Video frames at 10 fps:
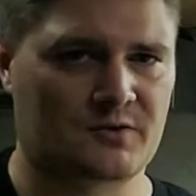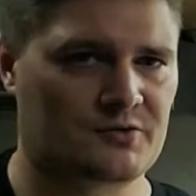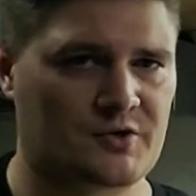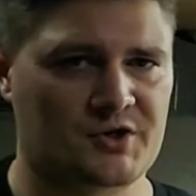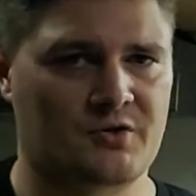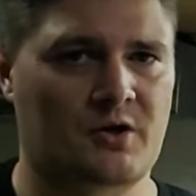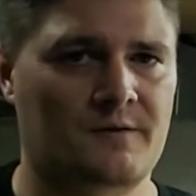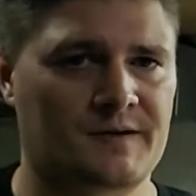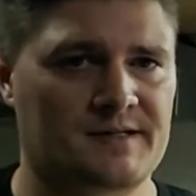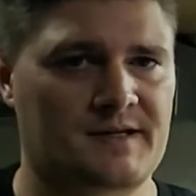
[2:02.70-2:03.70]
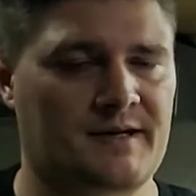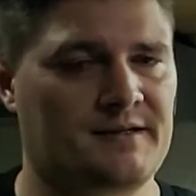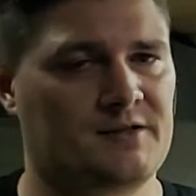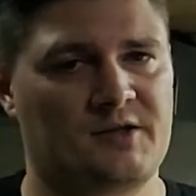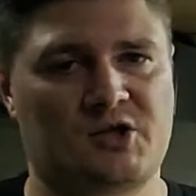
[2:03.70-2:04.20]
traditional RV site
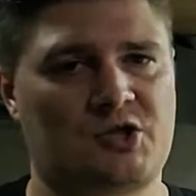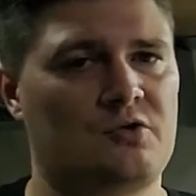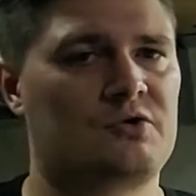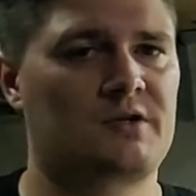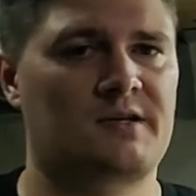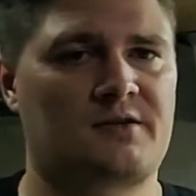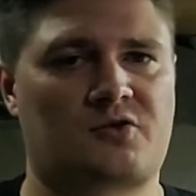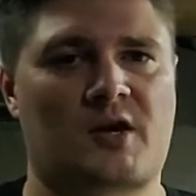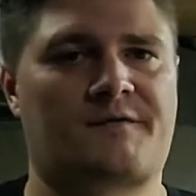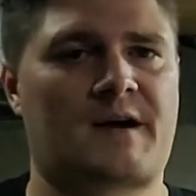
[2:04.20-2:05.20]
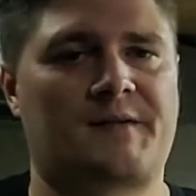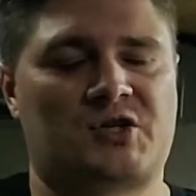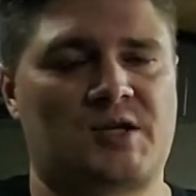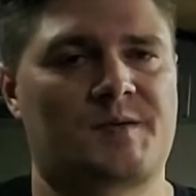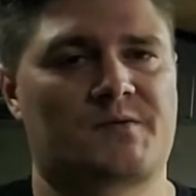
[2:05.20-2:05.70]
and usually try to find the
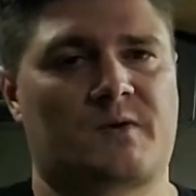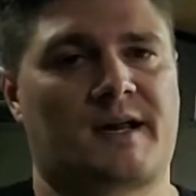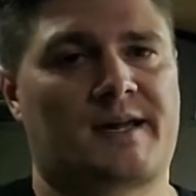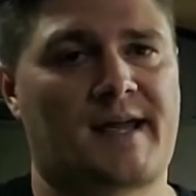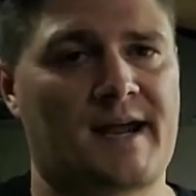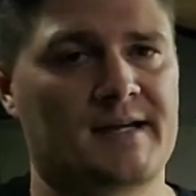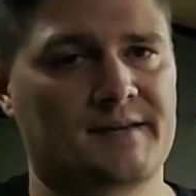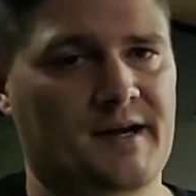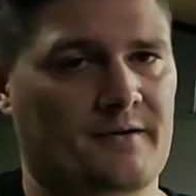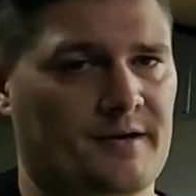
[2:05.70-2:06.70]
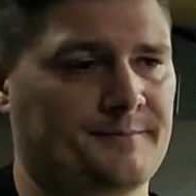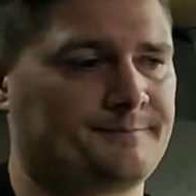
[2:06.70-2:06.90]
cheapest one I can in the area.